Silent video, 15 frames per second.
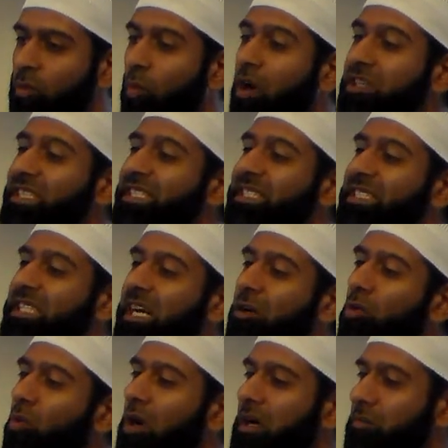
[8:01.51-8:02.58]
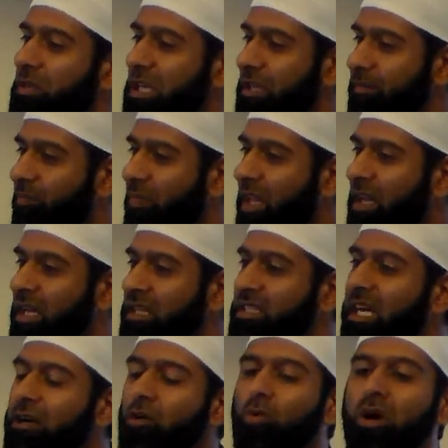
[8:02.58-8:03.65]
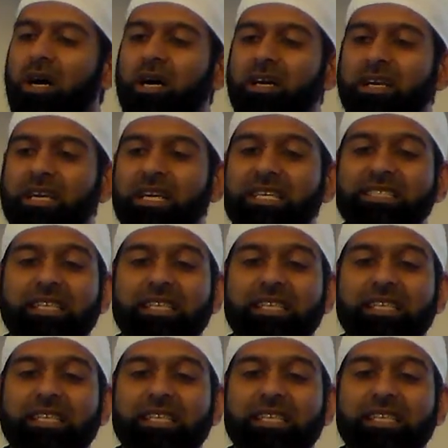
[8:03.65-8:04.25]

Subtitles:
What does taqwa mean? Taqwa